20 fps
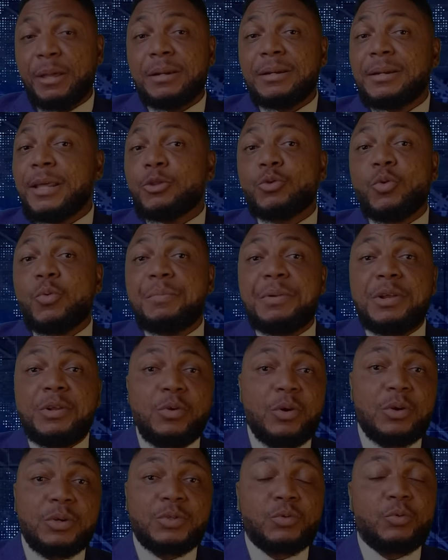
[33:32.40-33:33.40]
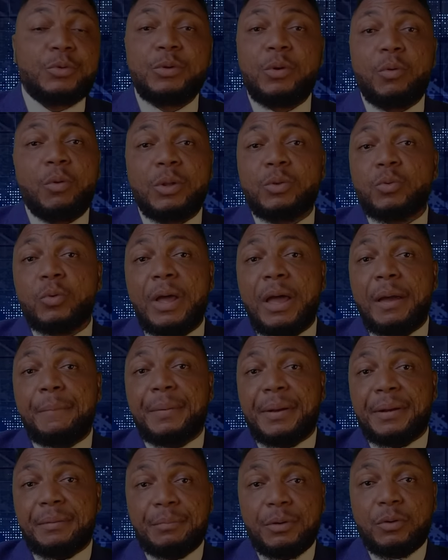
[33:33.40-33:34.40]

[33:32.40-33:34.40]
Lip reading: the 2 million, we know what will happen.